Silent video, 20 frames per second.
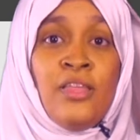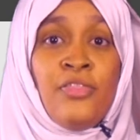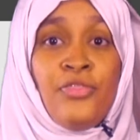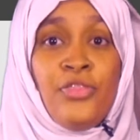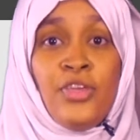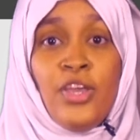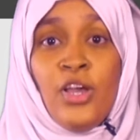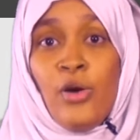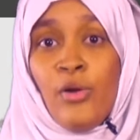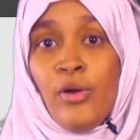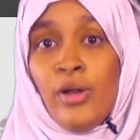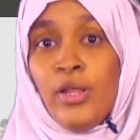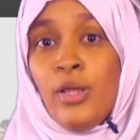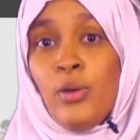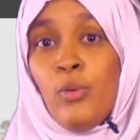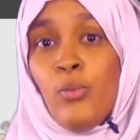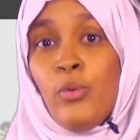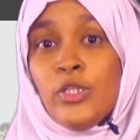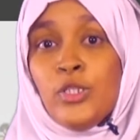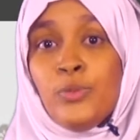theory
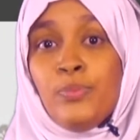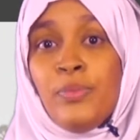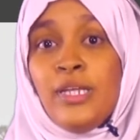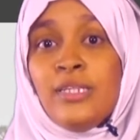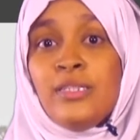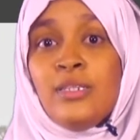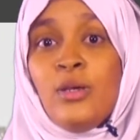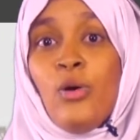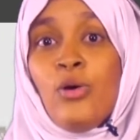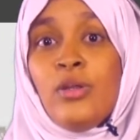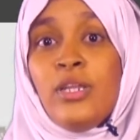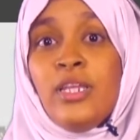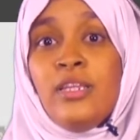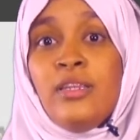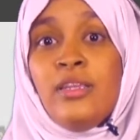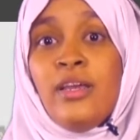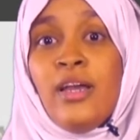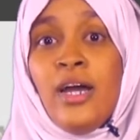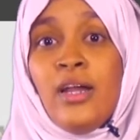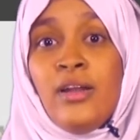was based on
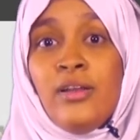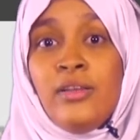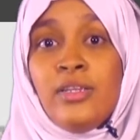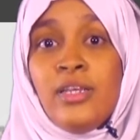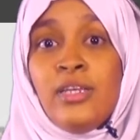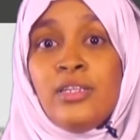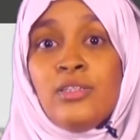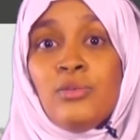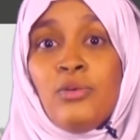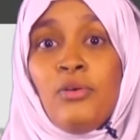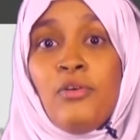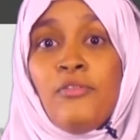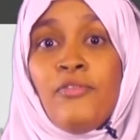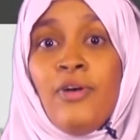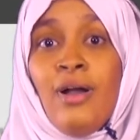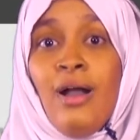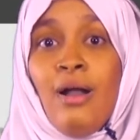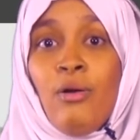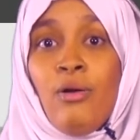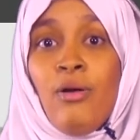inheritance of
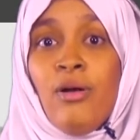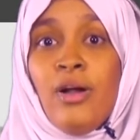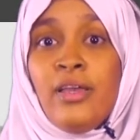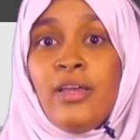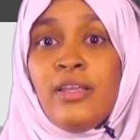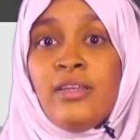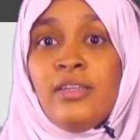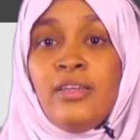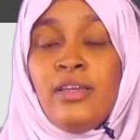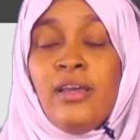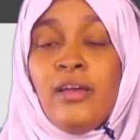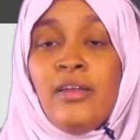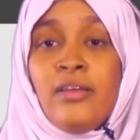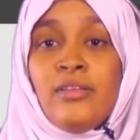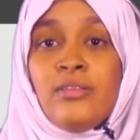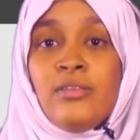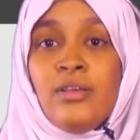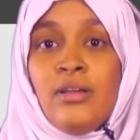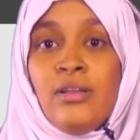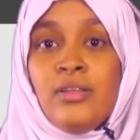acquired
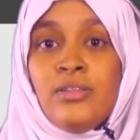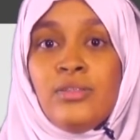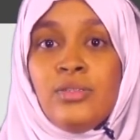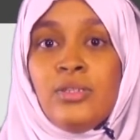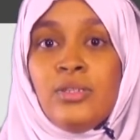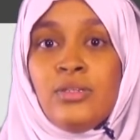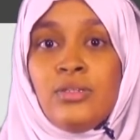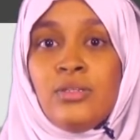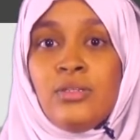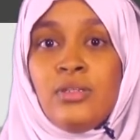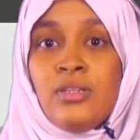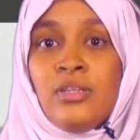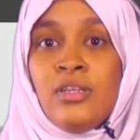characteristics.